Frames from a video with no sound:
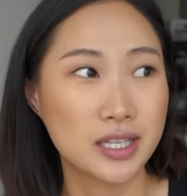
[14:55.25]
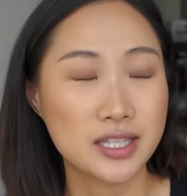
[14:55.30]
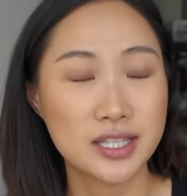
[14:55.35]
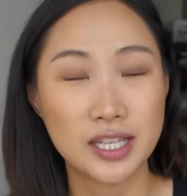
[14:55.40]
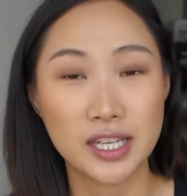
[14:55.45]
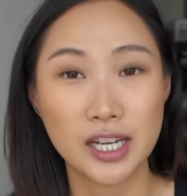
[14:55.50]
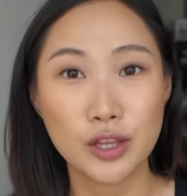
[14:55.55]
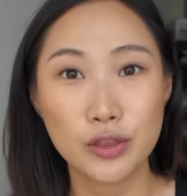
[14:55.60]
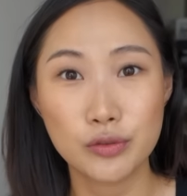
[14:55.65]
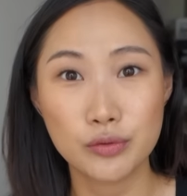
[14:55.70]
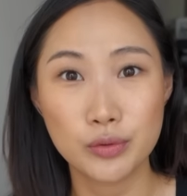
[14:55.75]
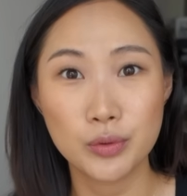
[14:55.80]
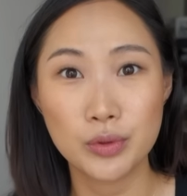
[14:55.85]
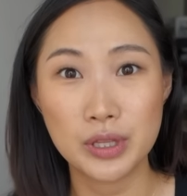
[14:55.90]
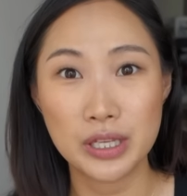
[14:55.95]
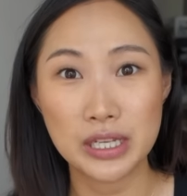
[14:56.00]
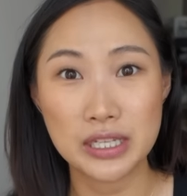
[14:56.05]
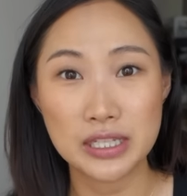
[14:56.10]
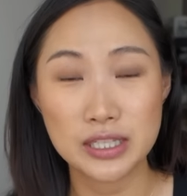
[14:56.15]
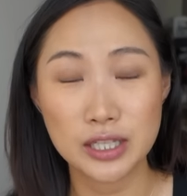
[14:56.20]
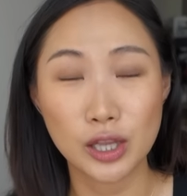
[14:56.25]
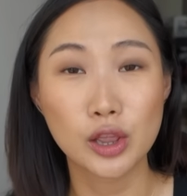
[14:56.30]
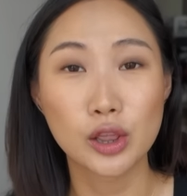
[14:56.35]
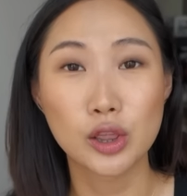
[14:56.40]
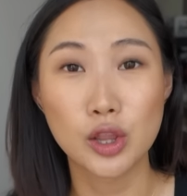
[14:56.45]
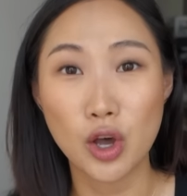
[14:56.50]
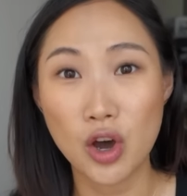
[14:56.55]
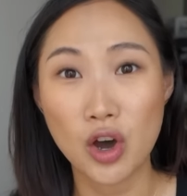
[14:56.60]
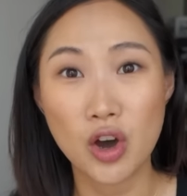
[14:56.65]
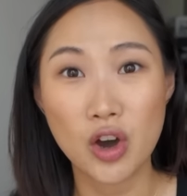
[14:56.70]
sitting through these
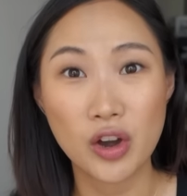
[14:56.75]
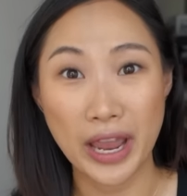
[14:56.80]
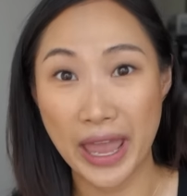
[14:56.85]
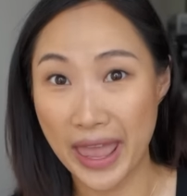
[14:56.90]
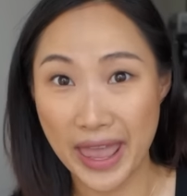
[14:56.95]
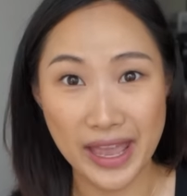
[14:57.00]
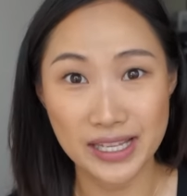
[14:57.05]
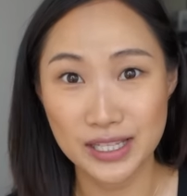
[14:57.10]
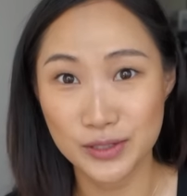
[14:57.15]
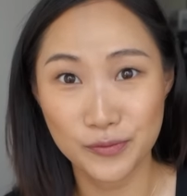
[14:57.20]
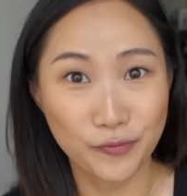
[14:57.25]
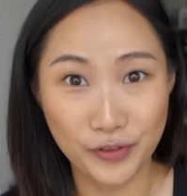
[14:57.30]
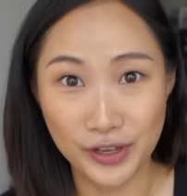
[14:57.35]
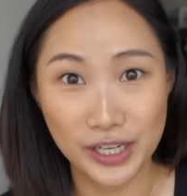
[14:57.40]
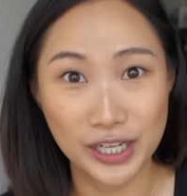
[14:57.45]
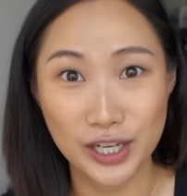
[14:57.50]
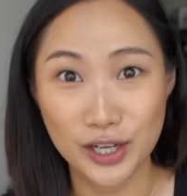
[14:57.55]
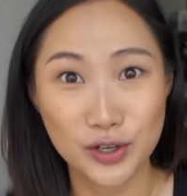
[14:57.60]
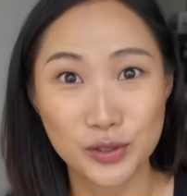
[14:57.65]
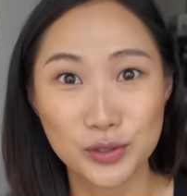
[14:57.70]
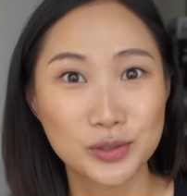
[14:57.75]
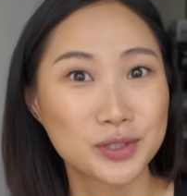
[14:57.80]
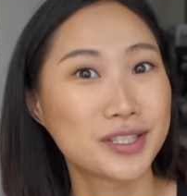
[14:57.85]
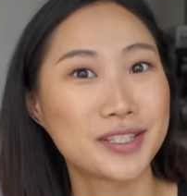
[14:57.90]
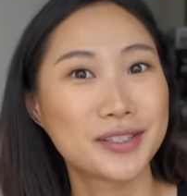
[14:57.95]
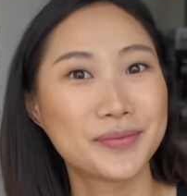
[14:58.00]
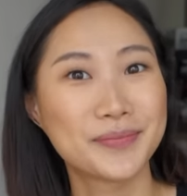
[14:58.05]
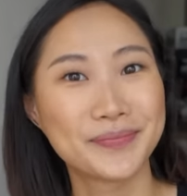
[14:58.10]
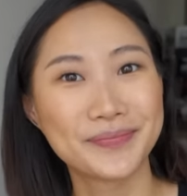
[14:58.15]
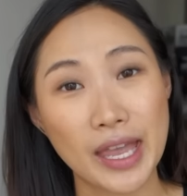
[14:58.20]
long
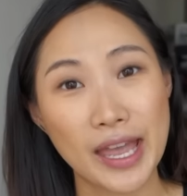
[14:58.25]
videos.